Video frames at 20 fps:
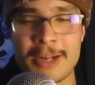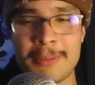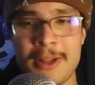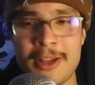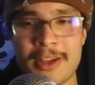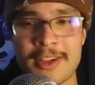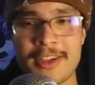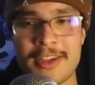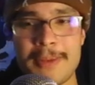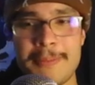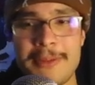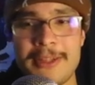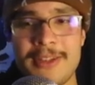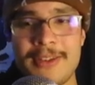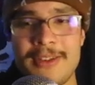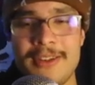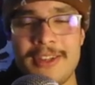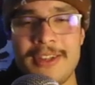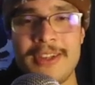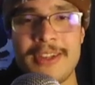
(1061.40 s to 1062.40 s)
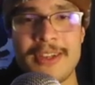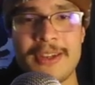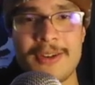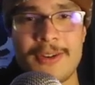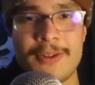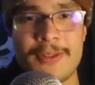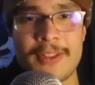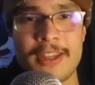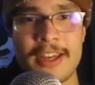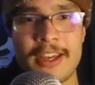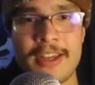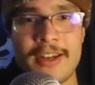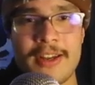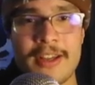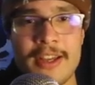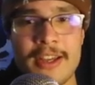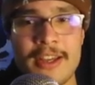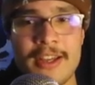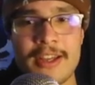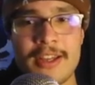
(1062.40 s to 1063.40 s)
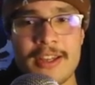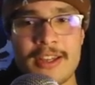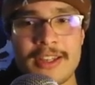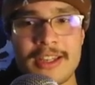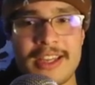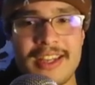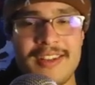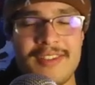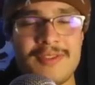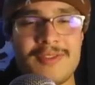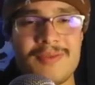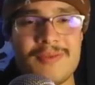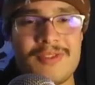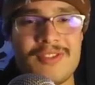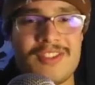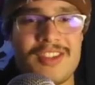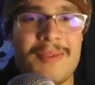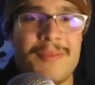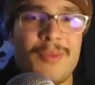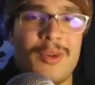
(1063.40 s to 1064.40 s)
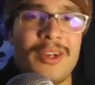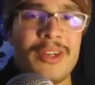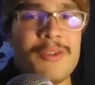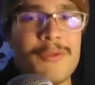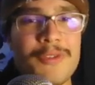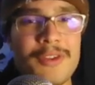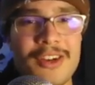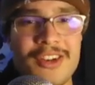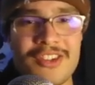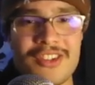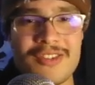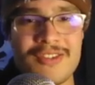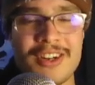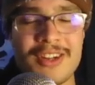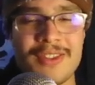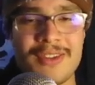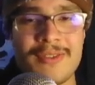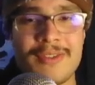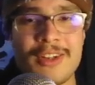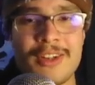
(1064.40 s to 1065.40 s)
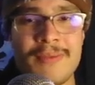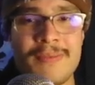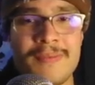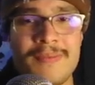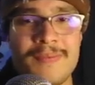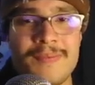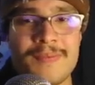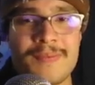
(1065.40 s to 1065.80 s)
blocking ability and all that. Can somewhat finish around the rim.